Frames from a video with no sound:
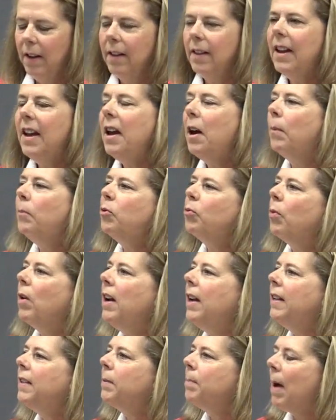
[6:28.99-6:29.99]
They helped
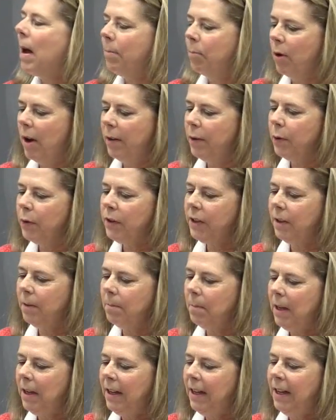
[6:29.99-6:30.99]
raise my brothers
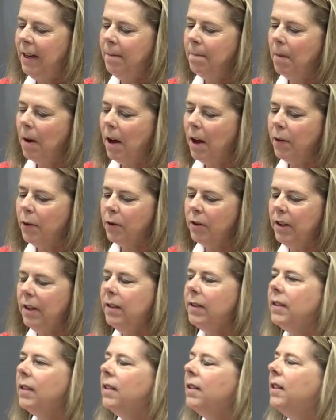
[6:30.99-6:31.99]
and me, other
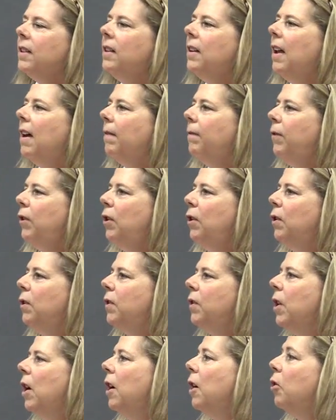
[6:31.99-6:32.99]
nieces and
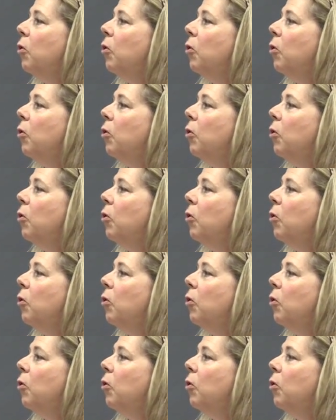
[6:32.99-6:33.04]
nephews,